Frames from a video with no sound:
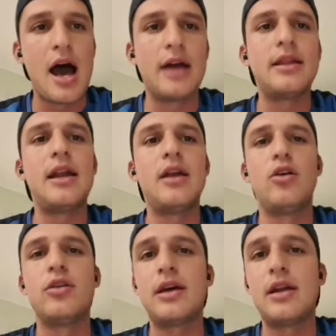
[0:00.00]
and the
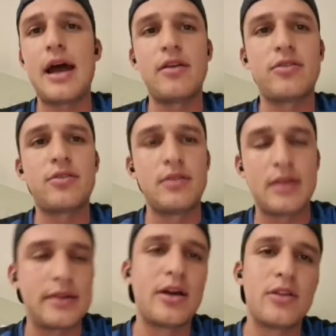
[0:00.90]

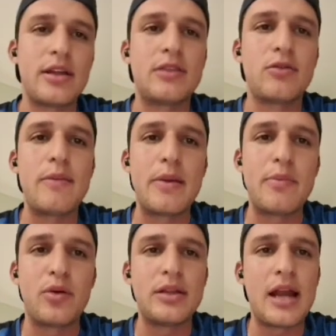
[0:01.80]
other 3
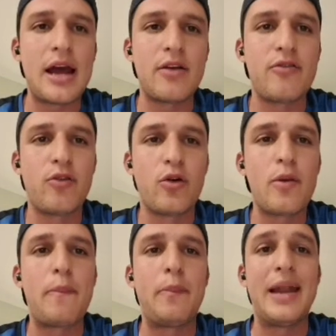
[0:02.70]
people in the line of 4,